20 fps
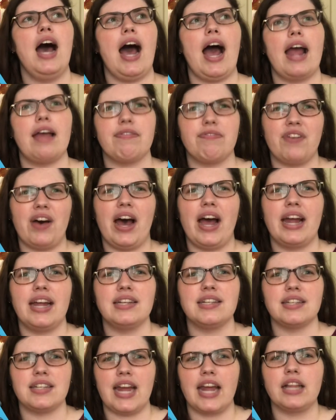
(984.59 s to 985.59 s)
I
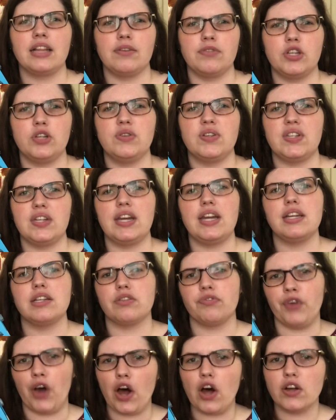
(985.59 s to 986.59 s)
find A Tale of Two Cities
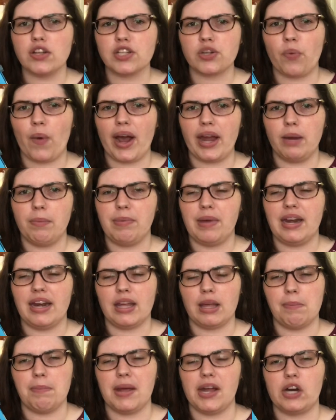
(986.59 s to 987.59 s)
falls quite a bit in
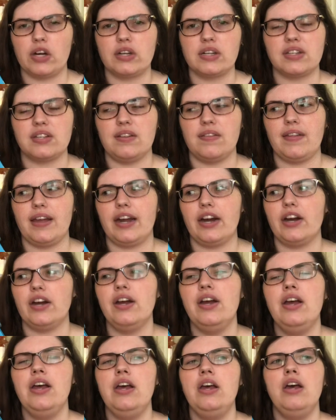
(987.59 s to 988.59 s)
comparison there,
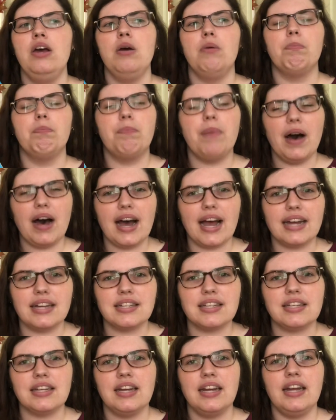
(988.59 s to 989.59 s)

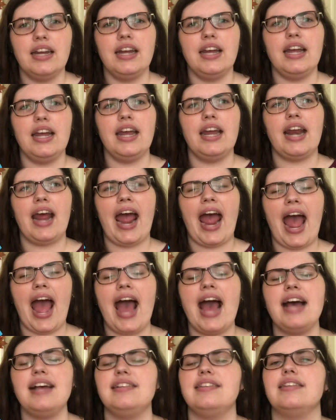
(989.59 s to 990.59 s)
but it
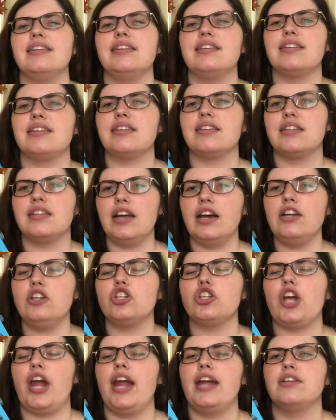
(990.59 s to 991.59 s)
has
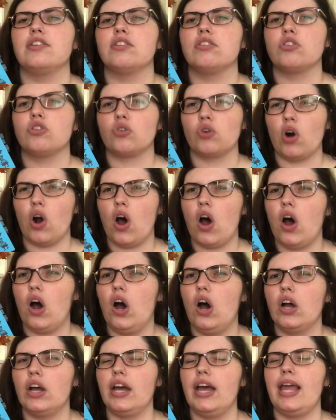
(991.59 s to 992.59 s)
such a
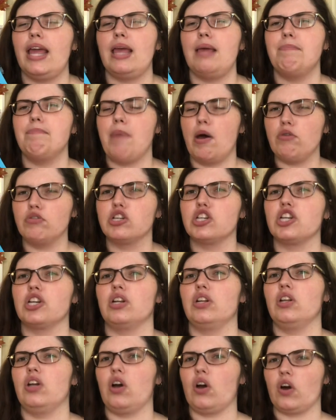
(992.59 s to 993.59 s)
strong
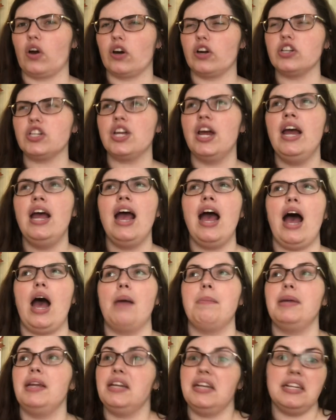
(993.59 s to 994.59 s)
emotional heart.
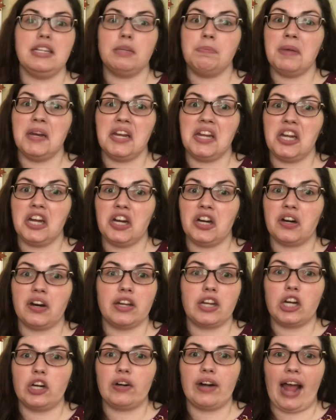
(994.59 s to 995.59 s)
I mean, it's been a year
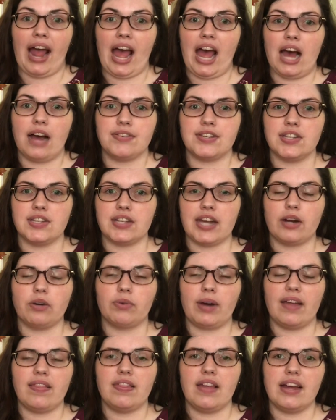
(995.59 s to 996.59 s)
and a half since I
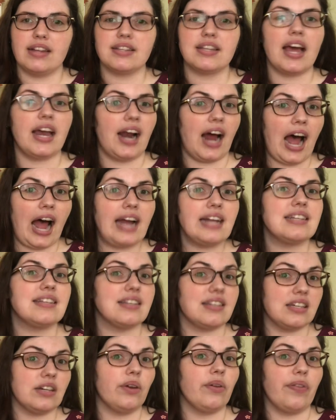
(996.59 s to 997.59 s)
read this, and I
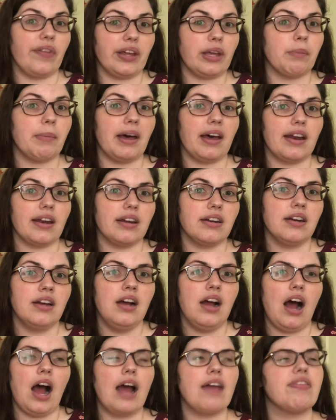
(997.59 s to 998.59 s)
still think about it.
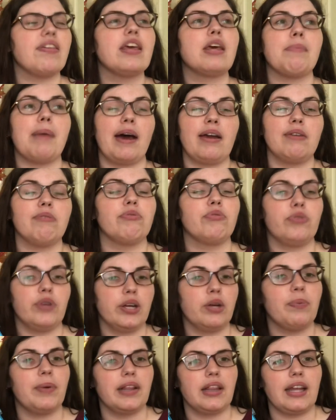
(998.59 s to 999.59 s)
I think about it
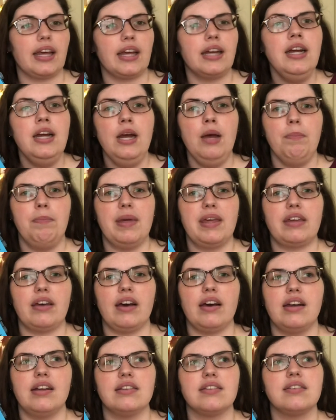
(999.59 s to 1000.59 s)
frequently
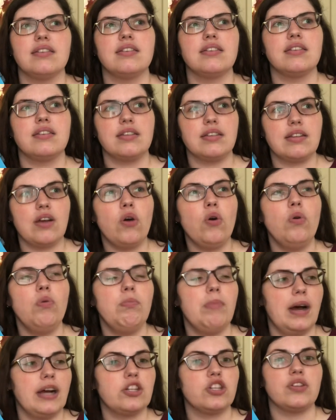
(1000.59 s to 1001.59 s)
because so
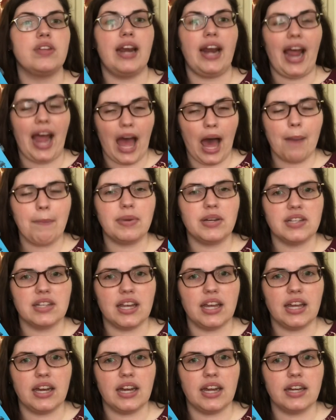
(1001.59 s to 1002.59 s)
much that happened
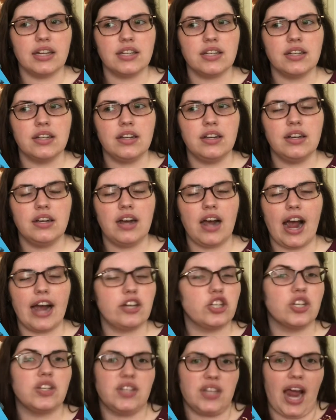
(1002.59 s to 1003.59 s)
in it, I
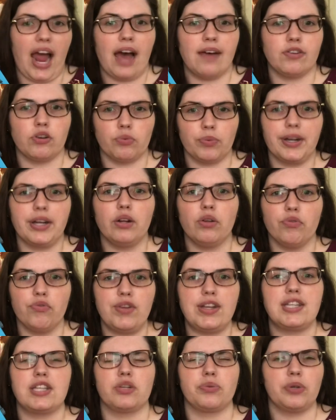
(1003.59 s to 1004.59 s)
just have a real
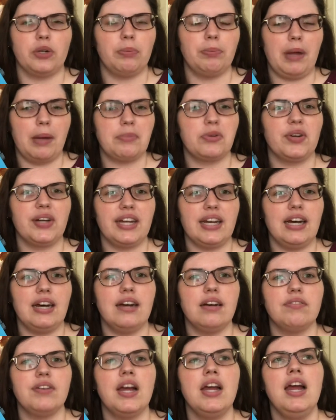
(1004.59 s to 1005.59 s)
visceral memory
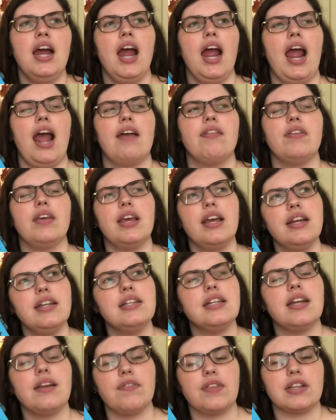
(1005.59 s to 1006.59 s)
of. And the
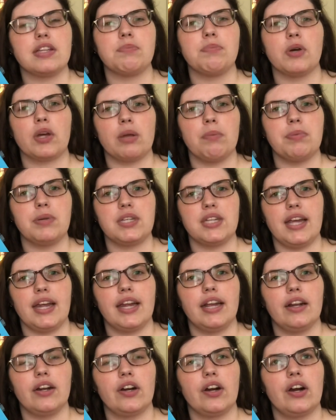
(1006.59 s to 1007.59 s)
ending of this book in
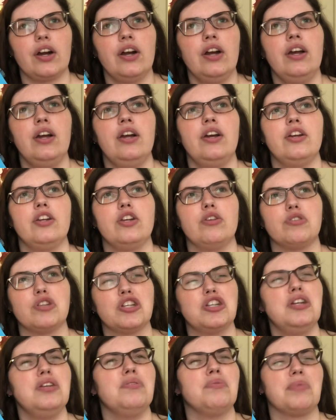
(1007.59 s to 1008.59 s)
particular, you
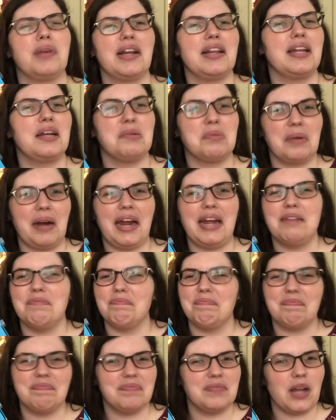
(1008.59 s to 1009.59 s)
shouldn't really rate
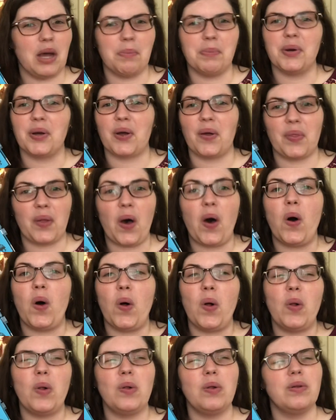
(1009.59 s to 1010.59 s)
a book on the
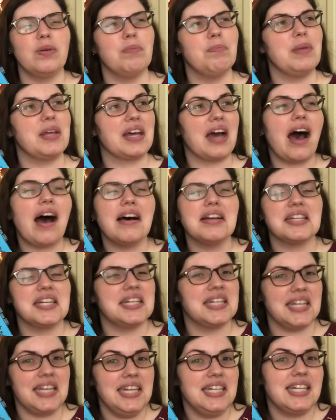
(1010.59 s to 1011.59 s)
whole because
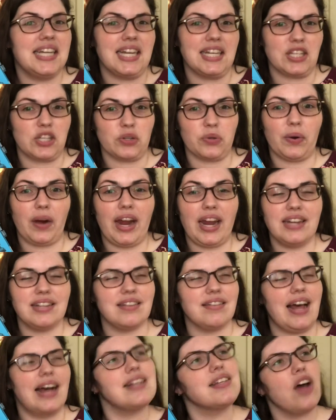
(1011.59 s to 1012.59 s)
its ending is
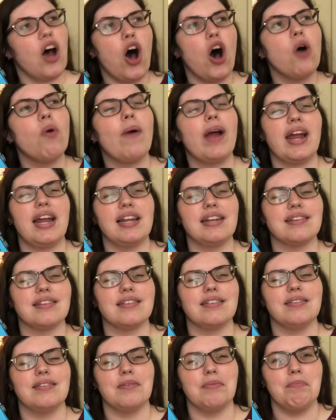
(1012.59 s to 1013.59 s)
great. That's
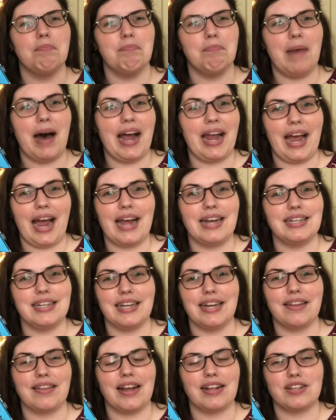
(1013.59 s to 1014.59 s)
always my
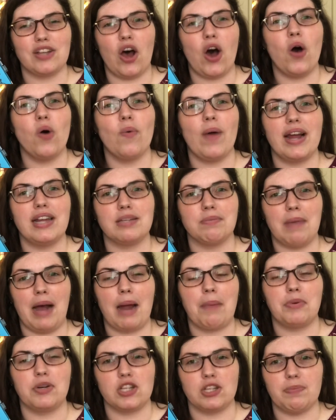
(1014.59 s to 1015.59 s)
idea. That's always
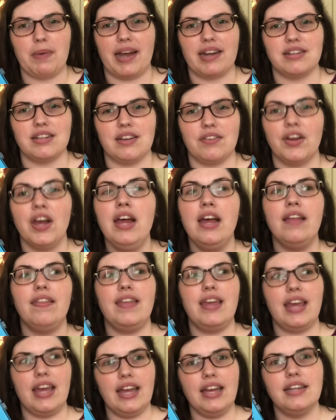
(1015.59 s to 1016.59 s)
my perspective.
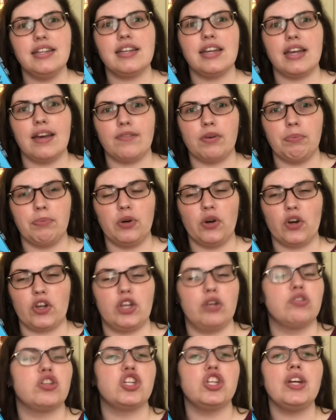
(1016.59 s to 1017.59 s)
The ending of a book,
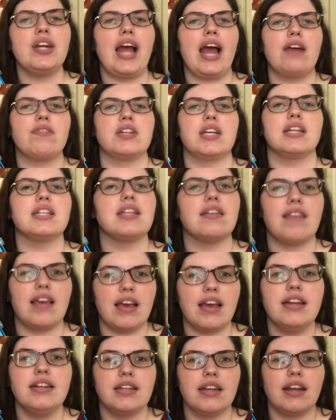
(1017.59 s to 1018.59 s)
you shouldn't have to get to the
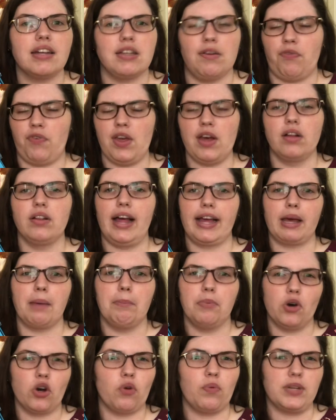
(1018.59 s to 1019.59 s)
ending to feel like a
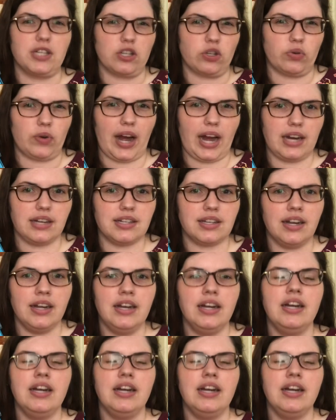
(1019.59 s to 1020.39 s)
book was great.